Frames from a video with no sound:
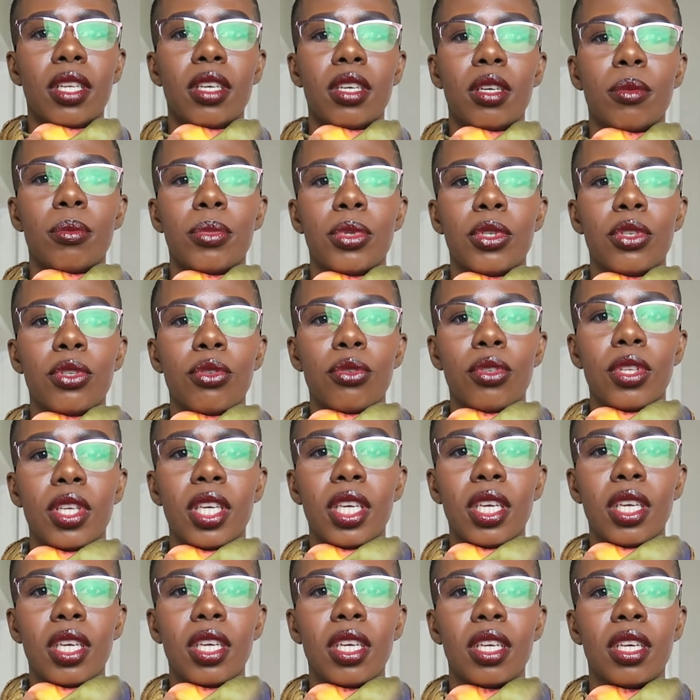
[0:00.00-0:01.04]
her
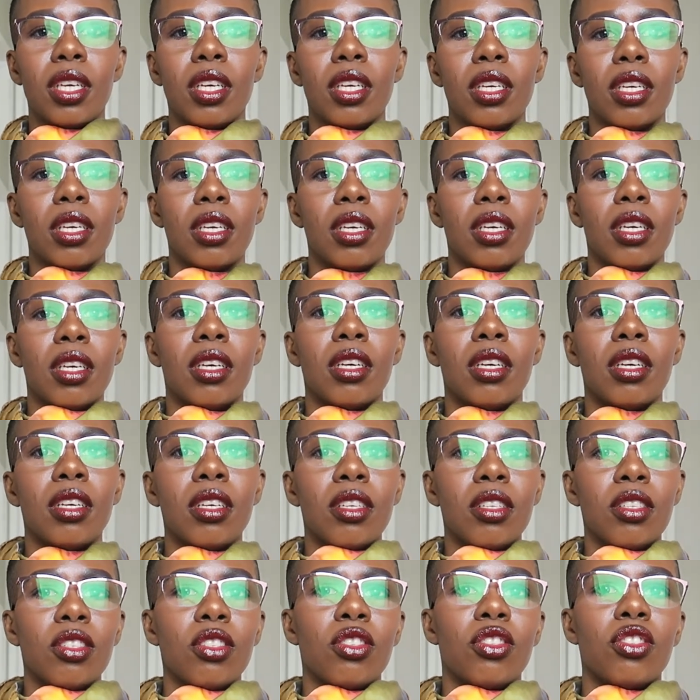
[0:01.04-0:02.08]
beauty
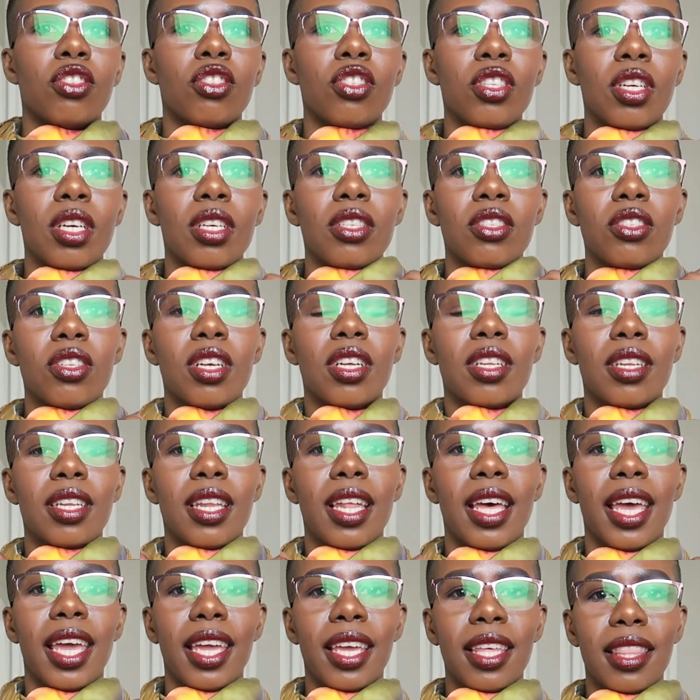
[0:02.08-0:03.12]
just
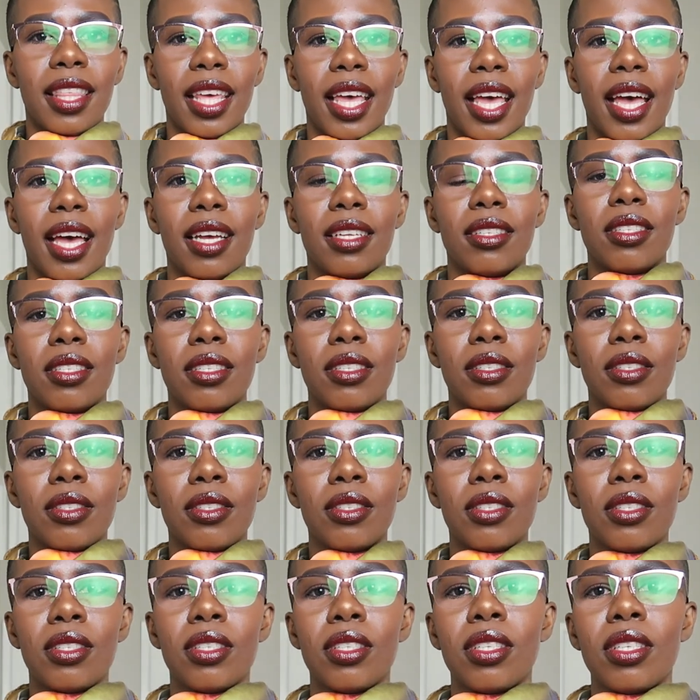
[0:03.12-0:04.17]
like that
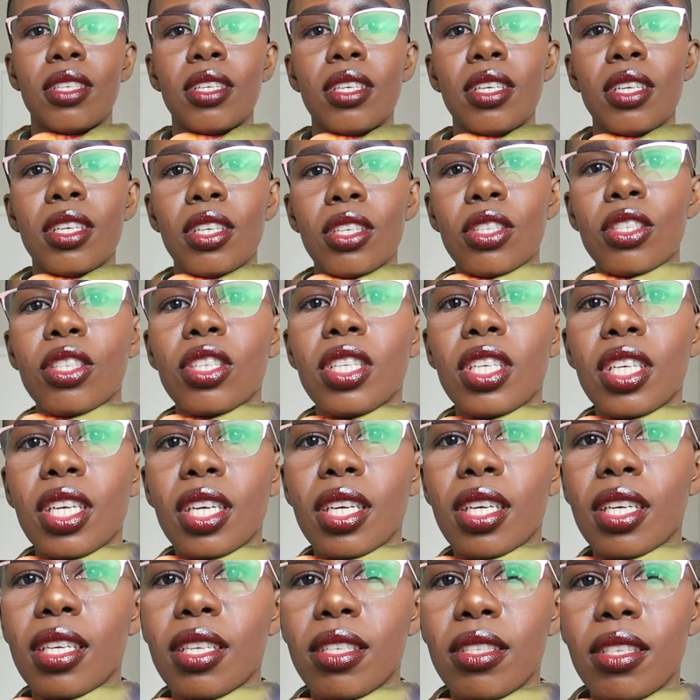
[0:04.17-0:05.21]
she
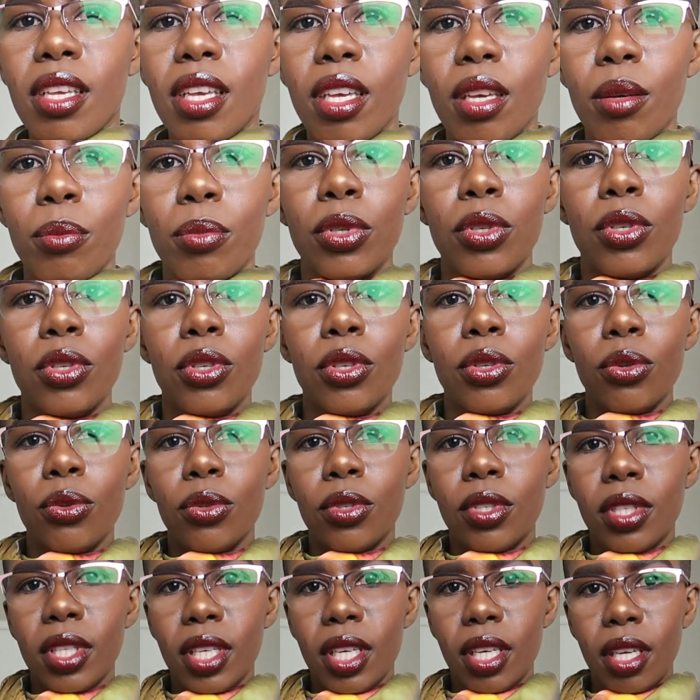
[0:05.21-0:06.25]
is a
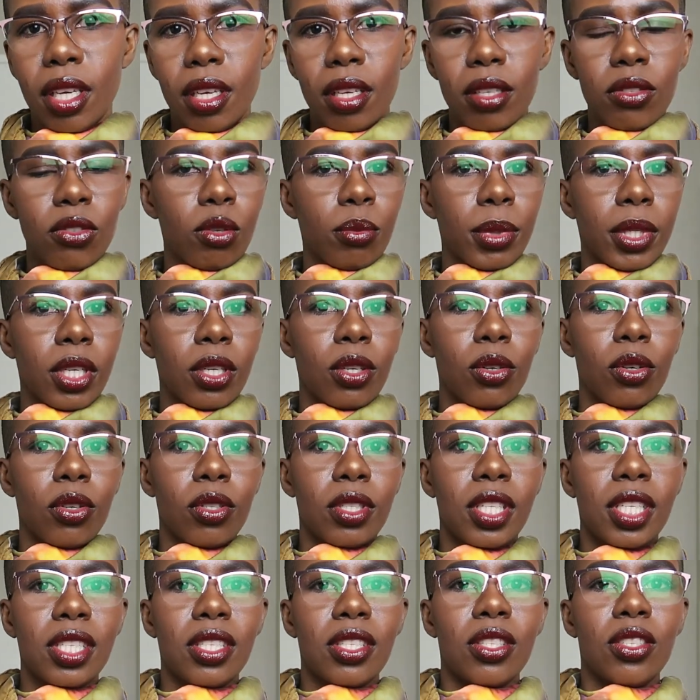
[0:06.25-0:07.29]
beauty to
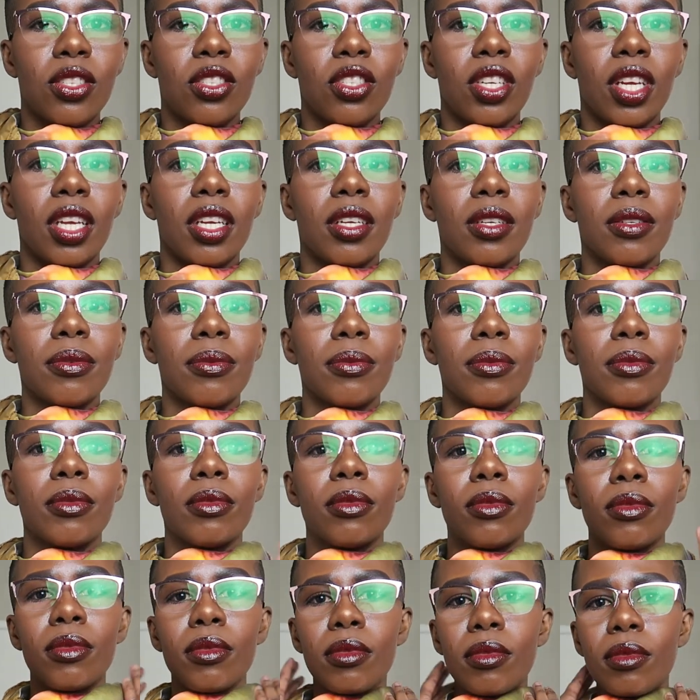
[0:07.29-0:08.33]
behold isn't she
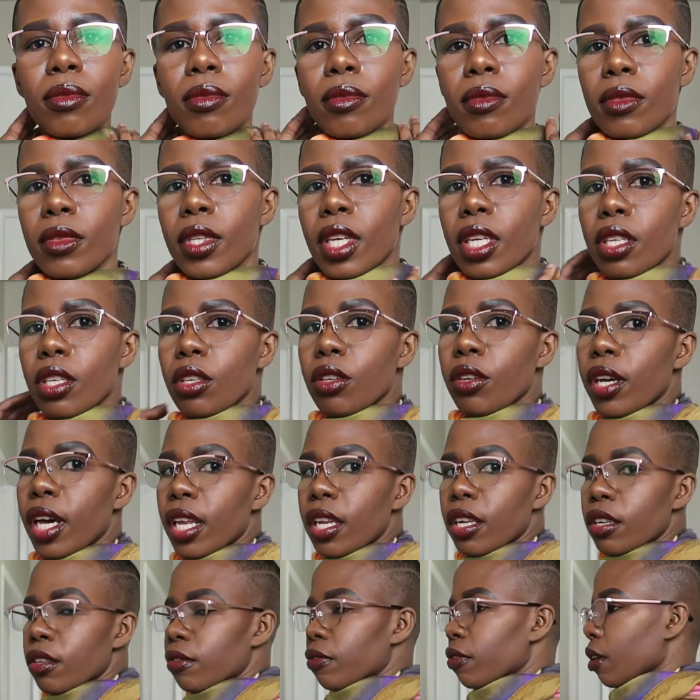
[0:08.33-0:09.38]
and look
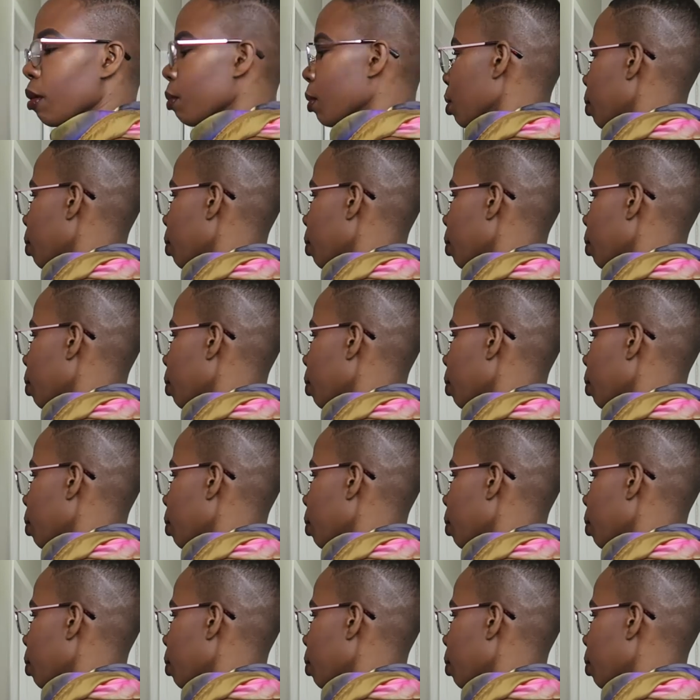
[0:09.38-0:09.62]
at her from